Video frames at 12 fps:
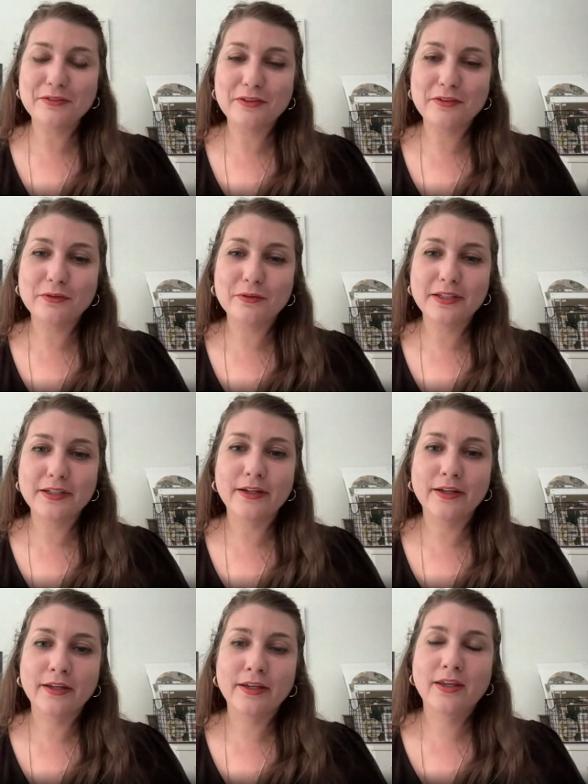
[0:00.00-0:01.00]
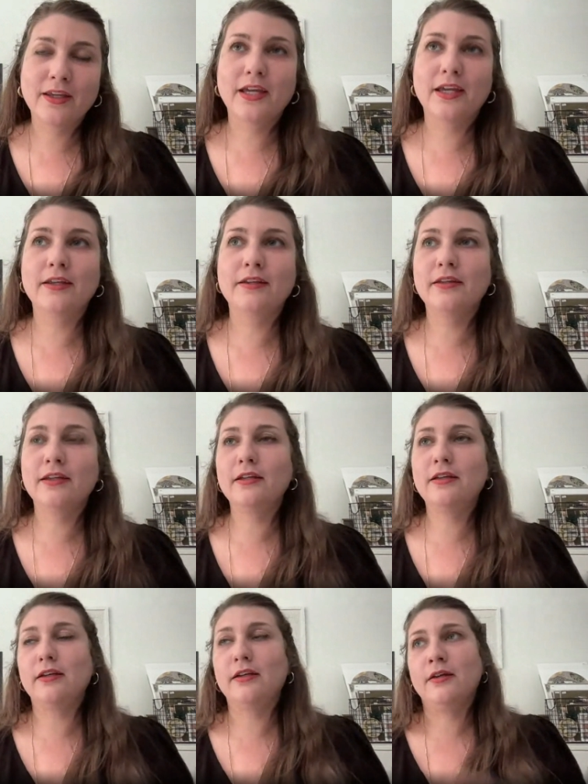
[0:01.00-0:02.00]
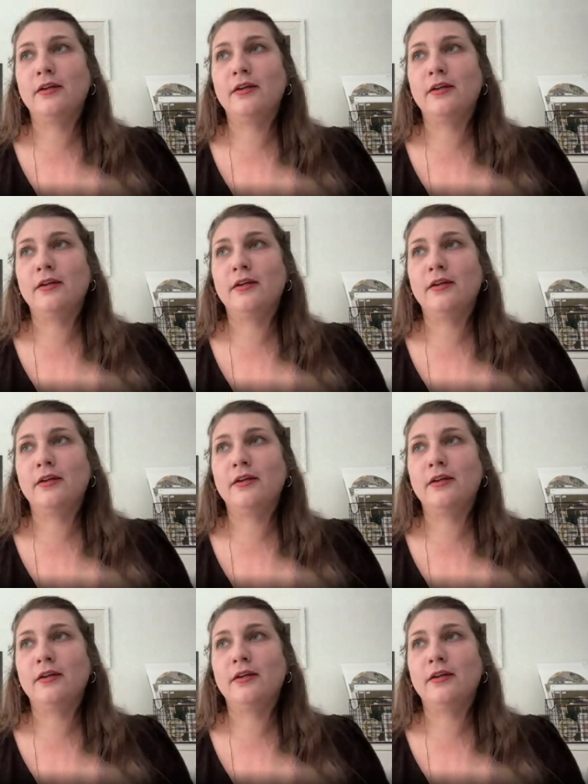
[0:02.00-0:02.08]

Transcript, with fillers: to do it and i think